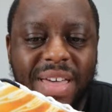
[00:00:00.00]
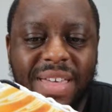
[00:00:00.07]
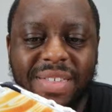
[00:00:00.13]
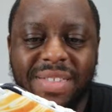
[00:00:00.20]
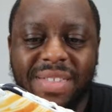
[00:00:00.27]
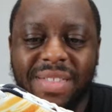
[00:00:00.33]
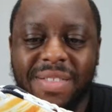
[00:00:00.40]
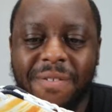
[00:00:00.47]

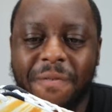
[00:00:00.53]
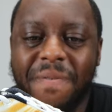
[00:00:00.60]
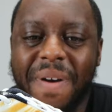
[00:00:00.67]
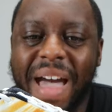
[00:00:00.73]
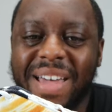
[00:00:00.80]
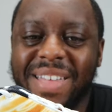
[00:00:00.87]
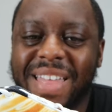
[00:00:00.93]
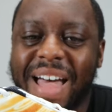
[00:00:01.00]
is the
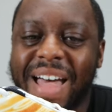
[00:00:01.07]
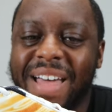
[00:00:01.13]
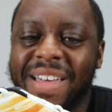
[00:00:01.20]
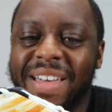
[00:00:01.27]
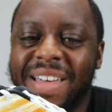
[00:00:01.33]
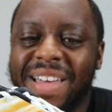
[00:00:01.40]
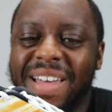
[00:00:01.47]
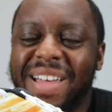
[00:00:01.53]
fact that
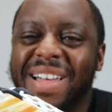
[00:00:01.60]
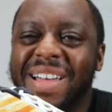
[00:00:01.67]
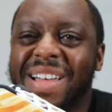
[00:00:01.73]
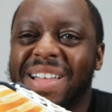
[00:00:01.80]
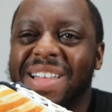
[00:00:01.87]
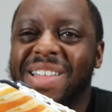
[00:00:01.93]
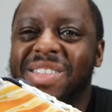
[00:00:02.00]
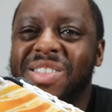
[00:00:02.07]

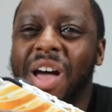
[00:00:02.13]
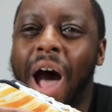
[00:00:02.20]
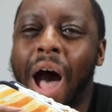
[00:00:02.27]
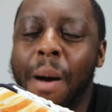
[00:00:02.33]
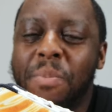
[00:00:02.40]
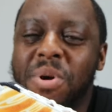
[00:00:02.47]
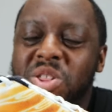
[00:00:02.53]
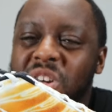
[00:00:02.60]
the
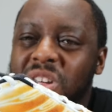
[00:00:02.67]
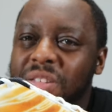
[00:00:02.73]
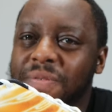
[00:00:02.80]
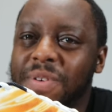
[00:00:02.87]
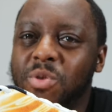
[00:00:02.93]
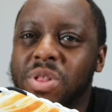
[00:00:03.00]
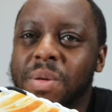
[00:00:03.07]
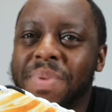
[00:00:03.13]
upper just
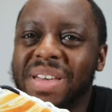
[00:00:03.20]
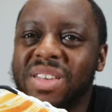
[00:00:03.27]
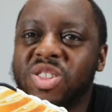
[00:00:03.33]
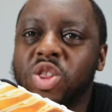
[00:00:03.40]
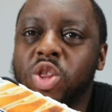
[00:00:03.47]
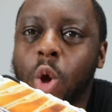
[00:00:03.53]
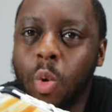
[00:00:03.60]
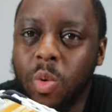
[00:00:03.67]
feels a bit
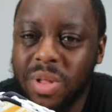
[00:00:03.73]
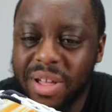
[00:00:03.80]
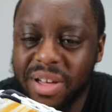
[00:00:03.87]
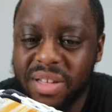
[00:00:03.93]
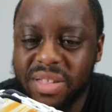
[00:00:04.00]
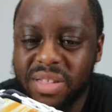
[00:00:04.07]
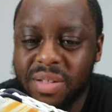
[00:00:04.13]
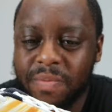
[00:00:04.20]

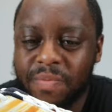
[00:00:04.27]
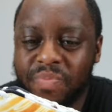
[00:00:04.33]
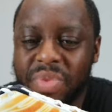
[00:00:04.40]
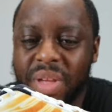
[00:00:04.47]
soulless.